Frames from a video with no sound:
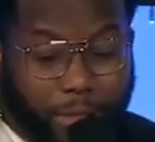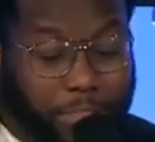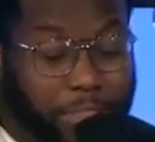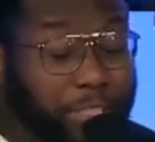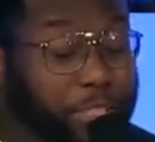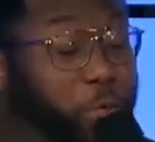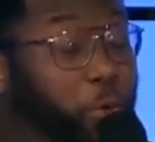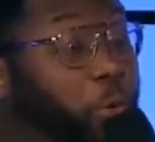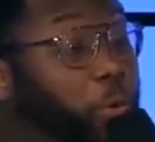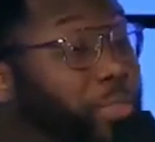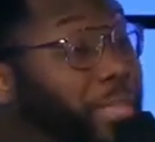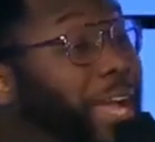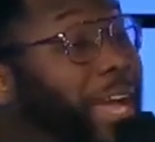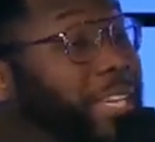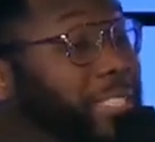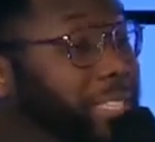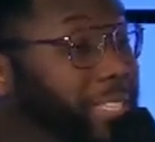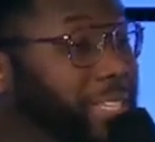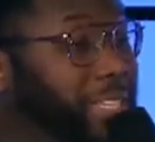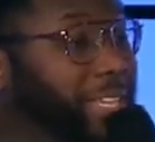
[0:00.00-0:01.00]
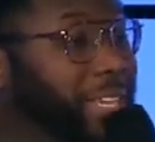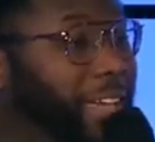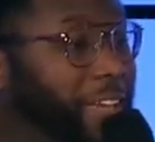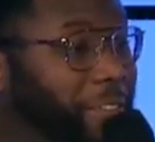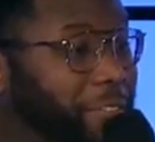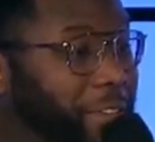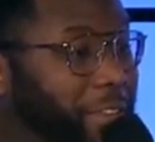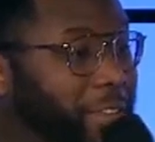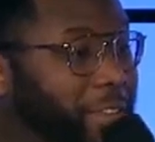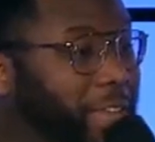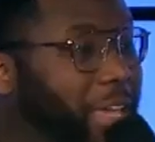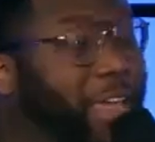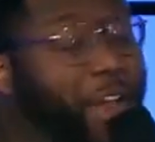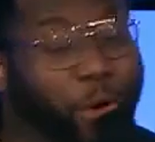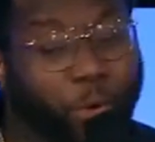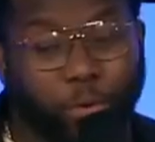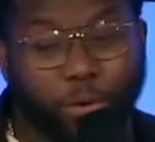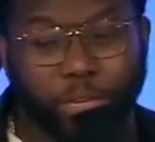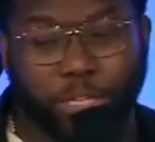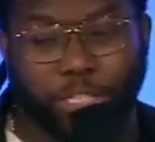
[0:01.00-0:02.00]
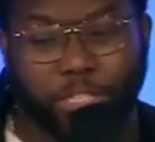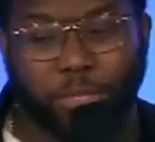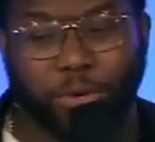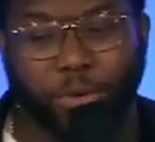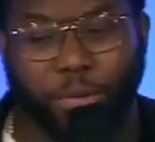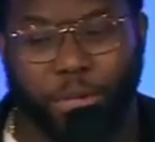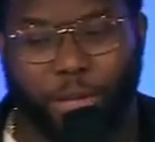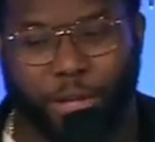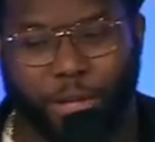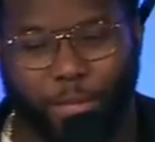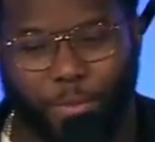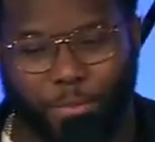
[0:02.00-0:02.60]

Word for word: 2011, and I want to show y'all